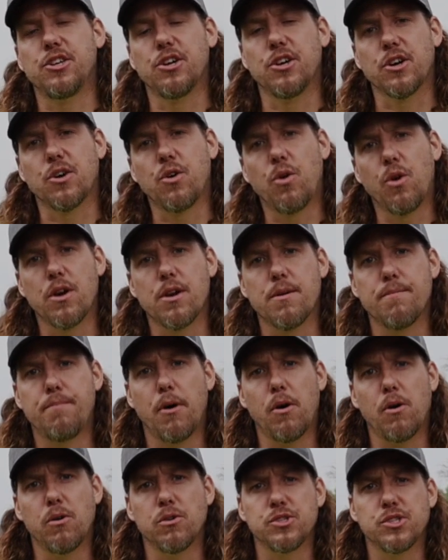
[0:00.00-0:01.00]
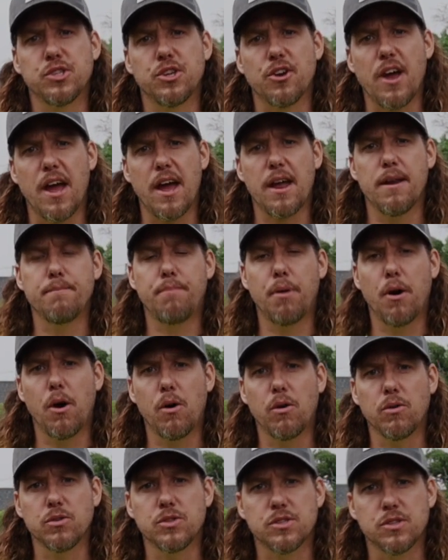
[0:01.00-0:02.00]
your corner posts, your end
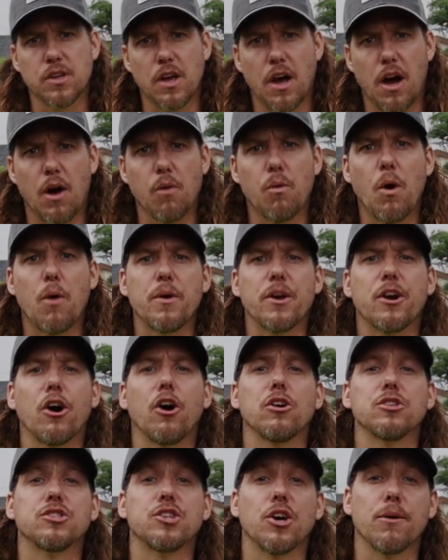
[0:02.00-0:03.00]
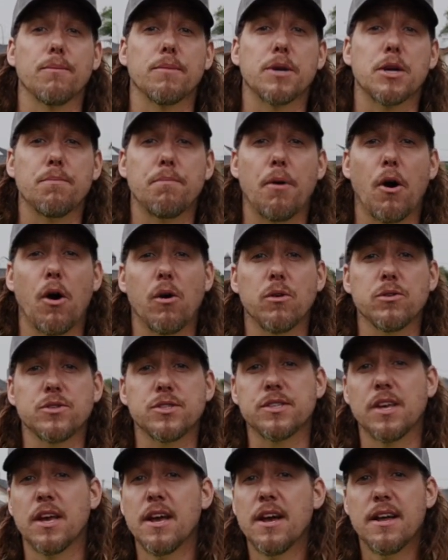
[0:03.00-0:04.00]
posts, what we call terminal
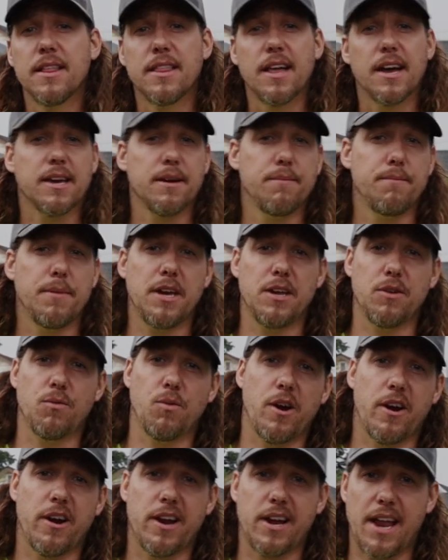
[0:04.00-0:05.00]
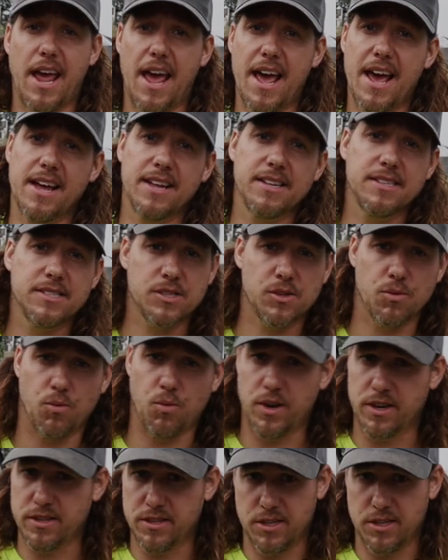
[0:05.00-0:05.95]
posts. That can mean where it ends, where